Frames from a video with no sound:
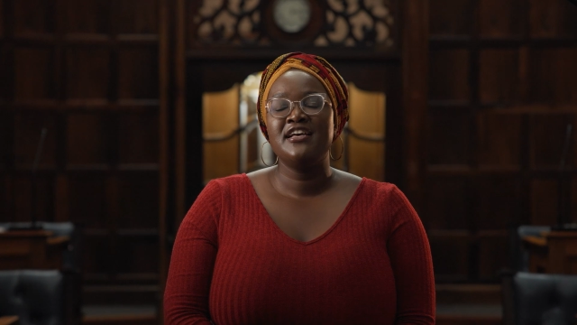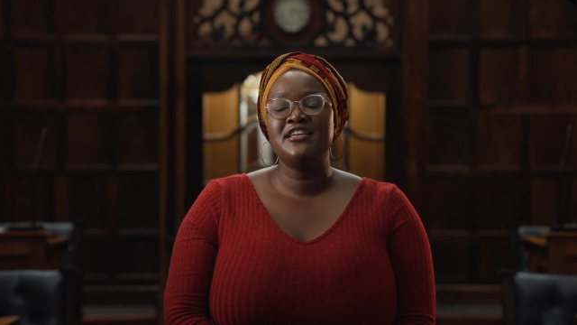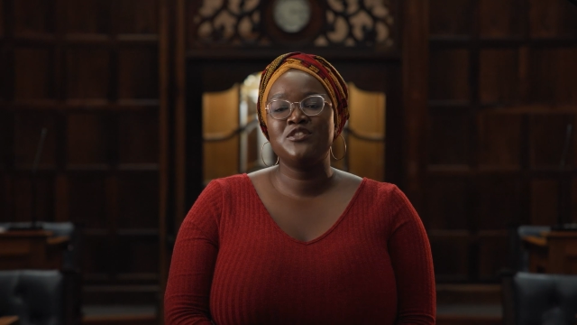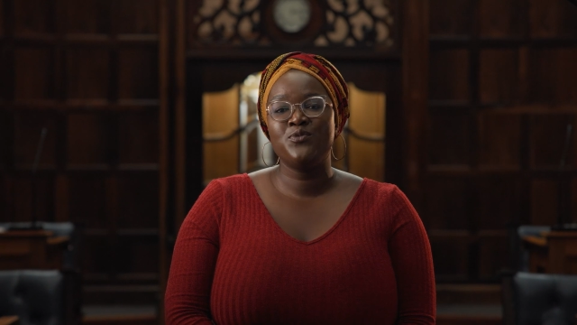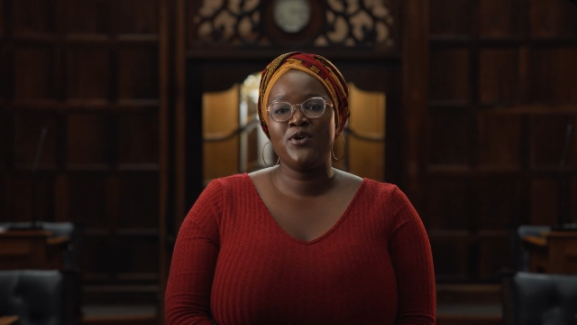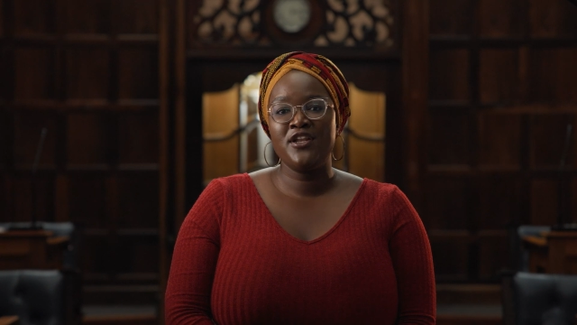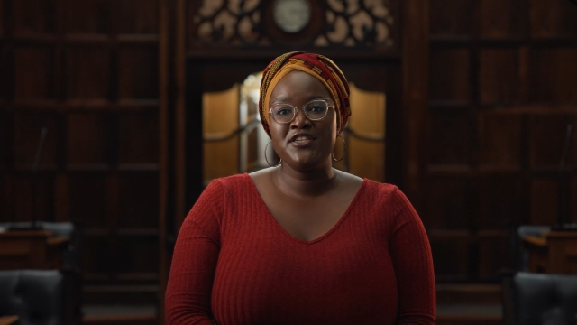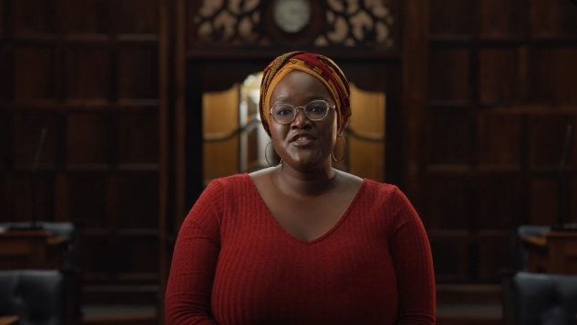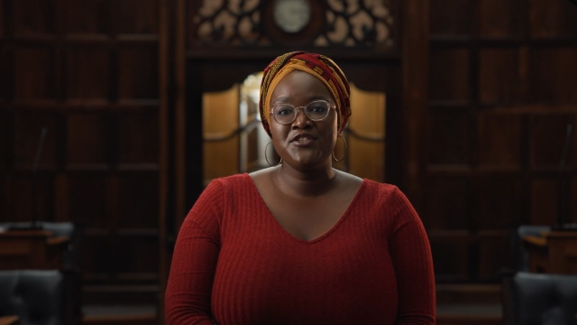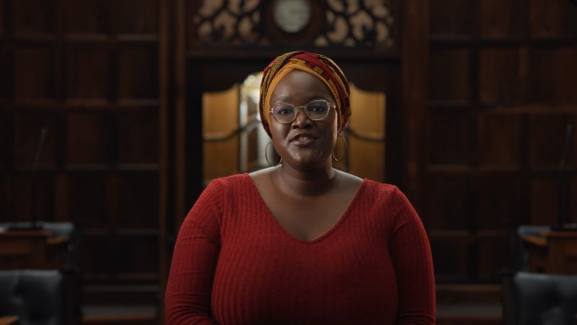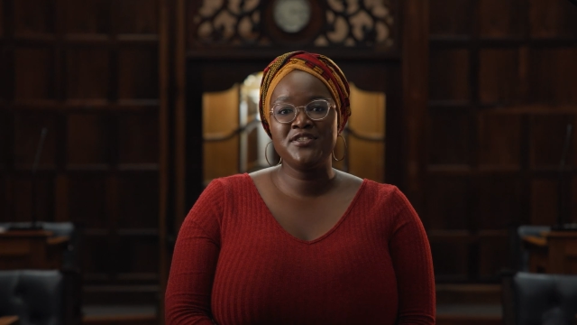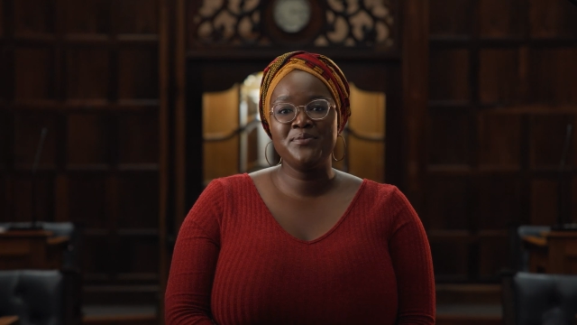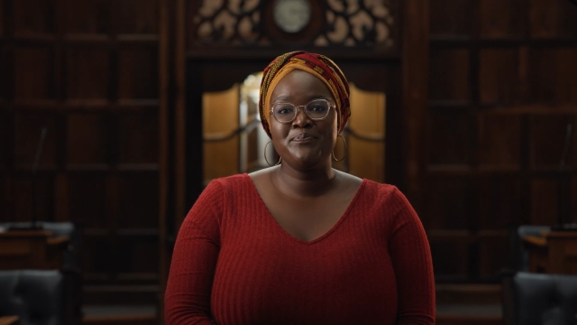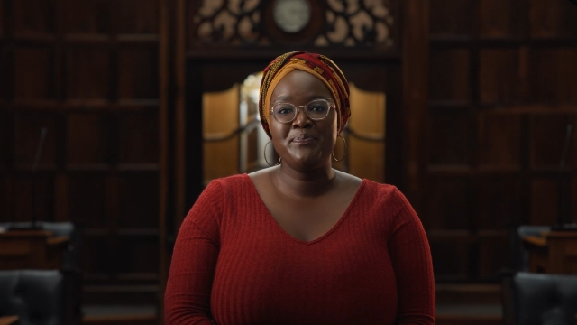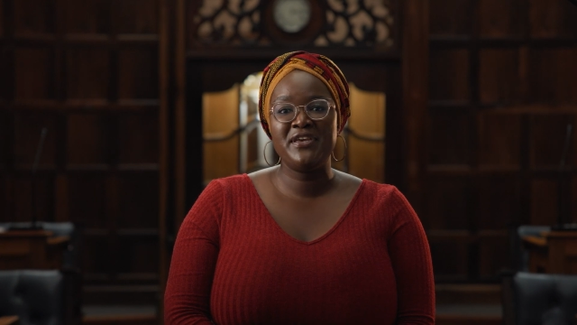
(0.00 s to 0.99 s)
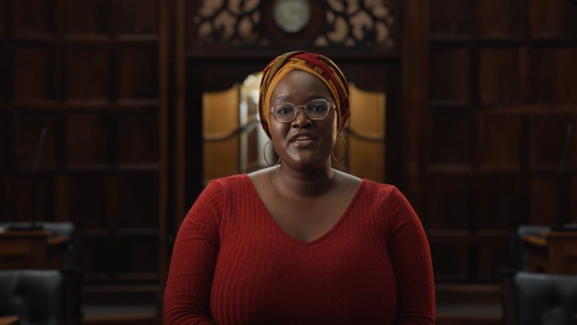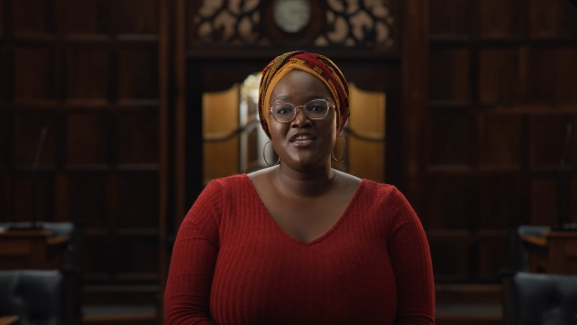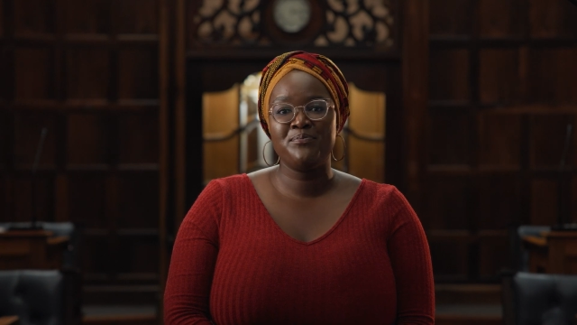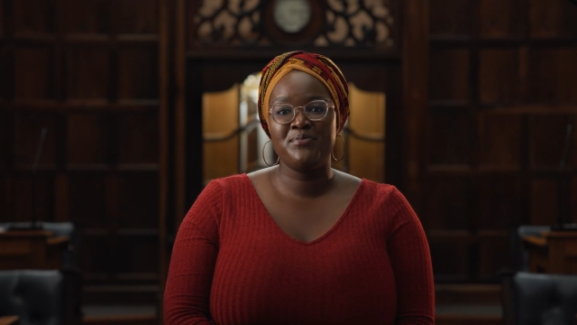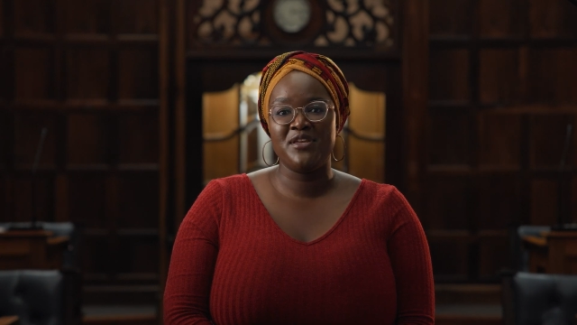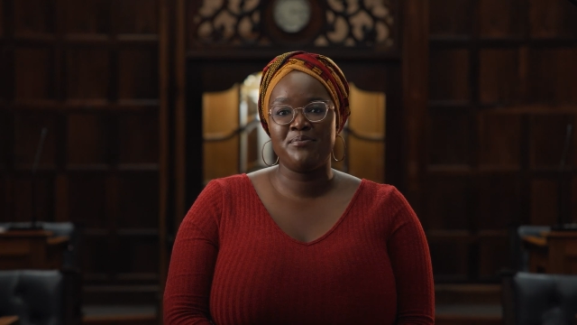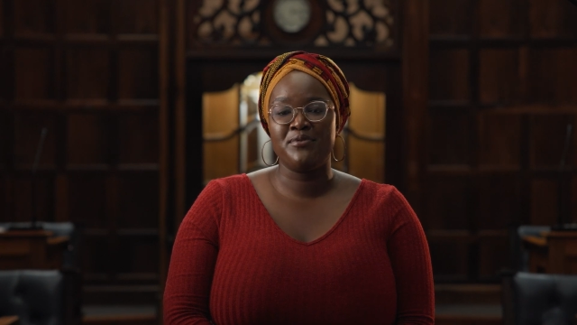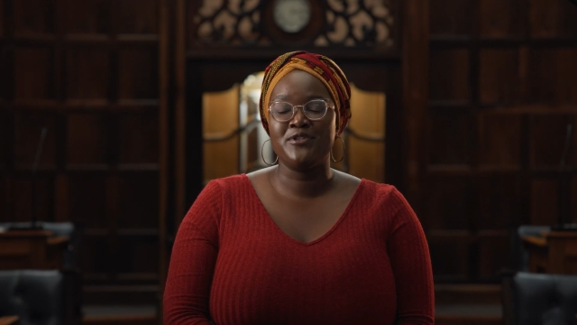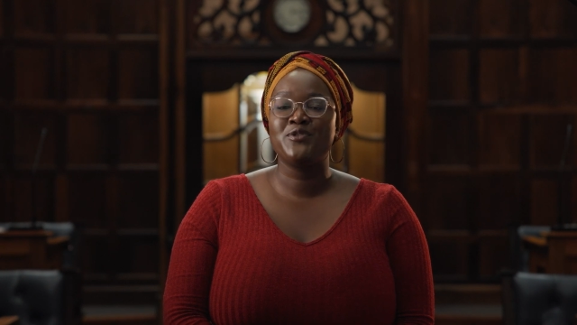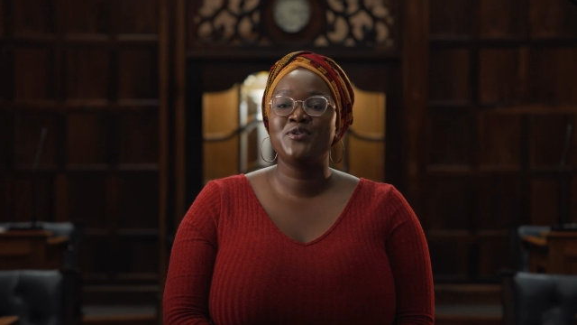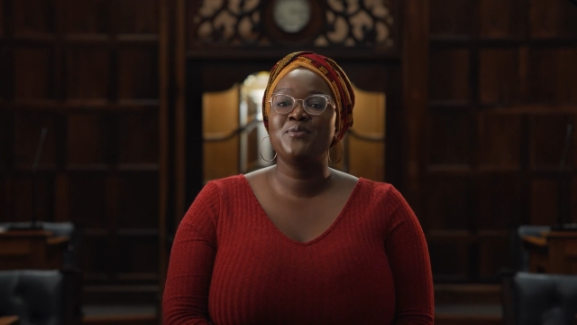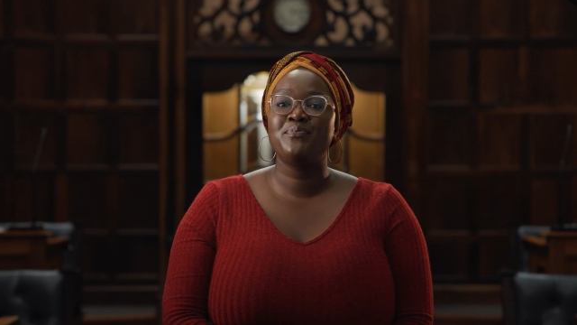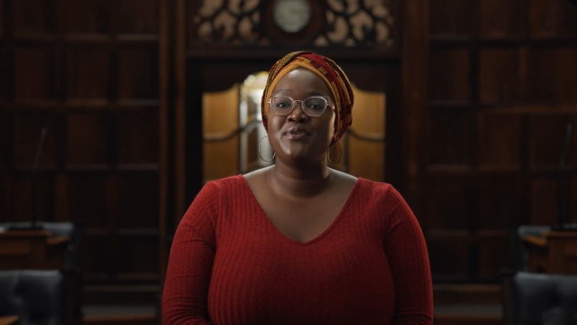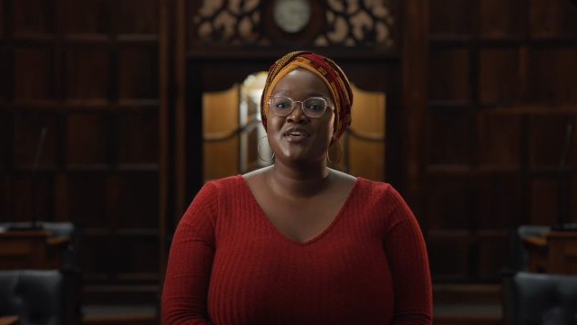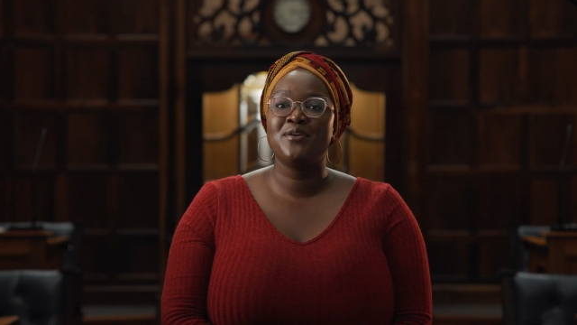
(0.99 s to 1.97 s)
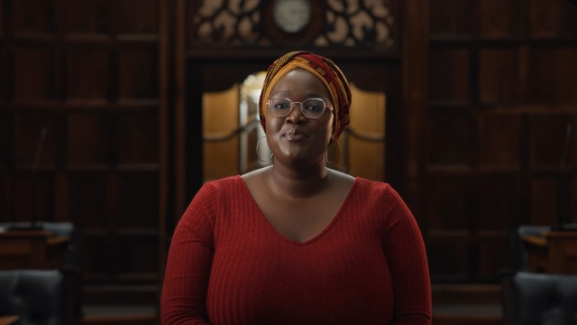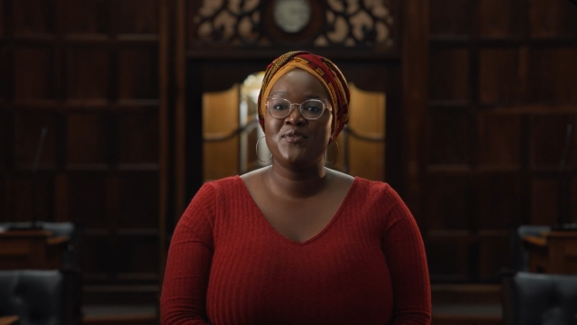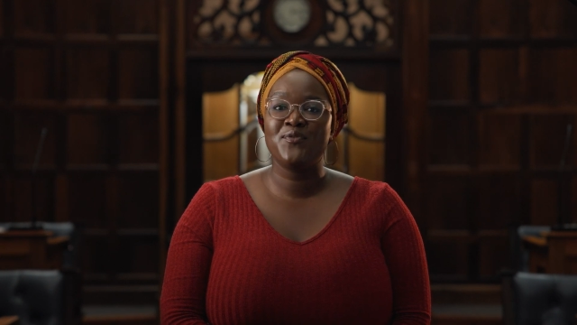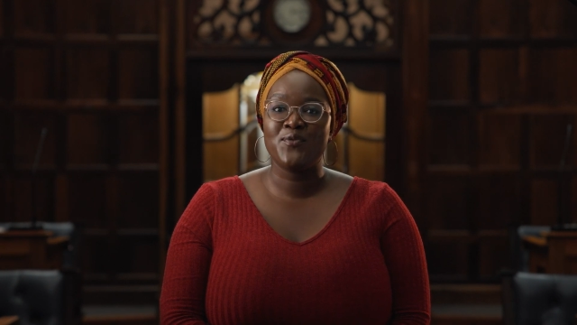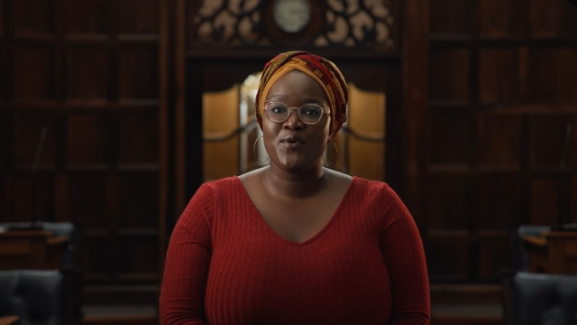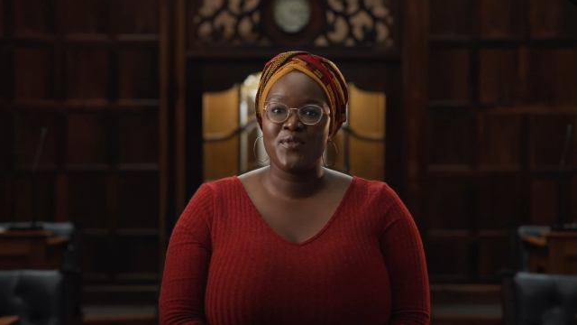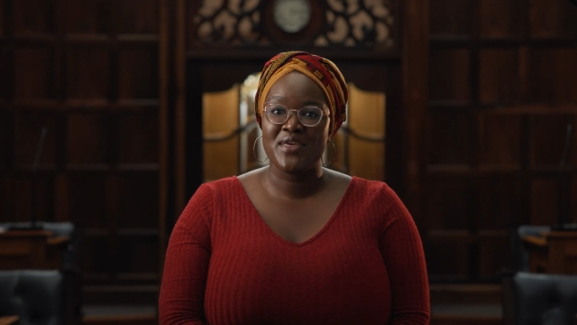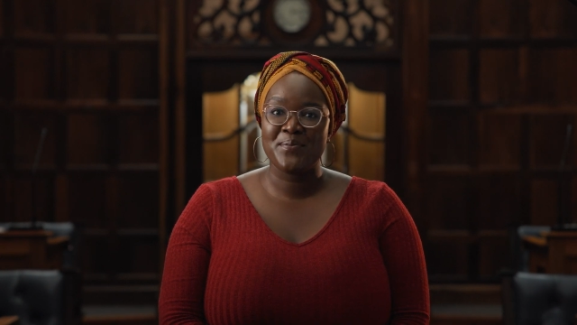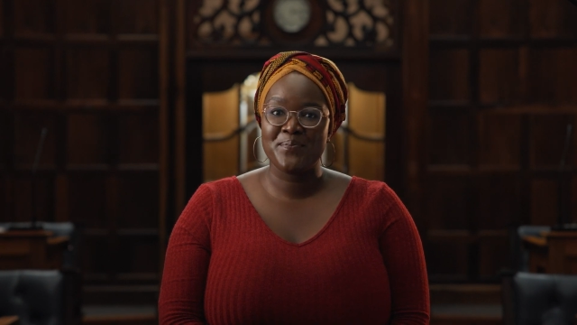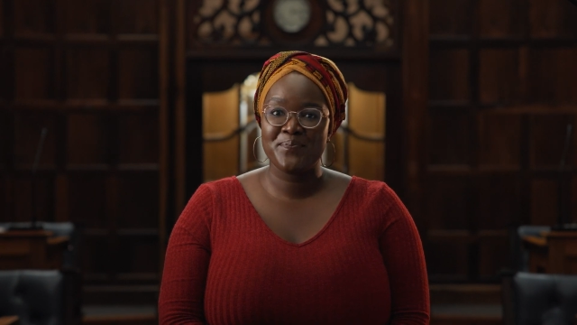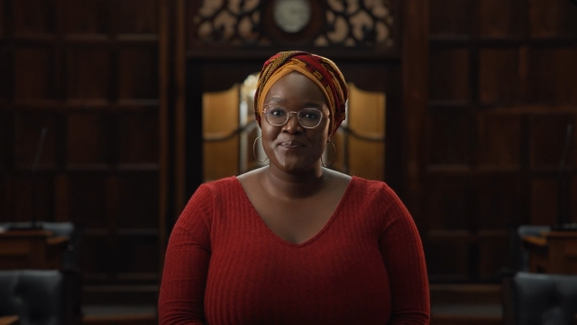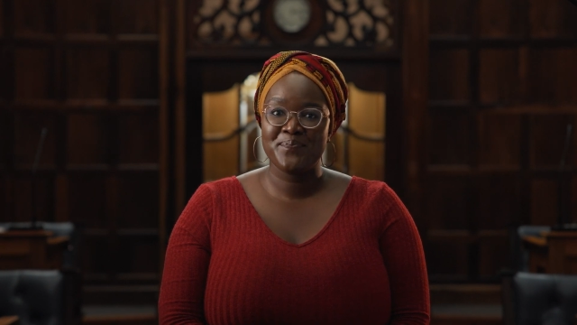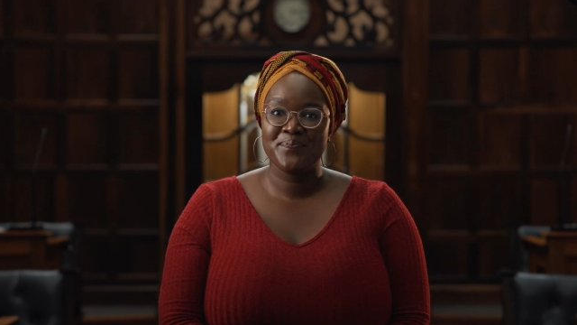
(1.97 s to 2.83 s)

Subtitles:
as well as to subpoena people to appear before them.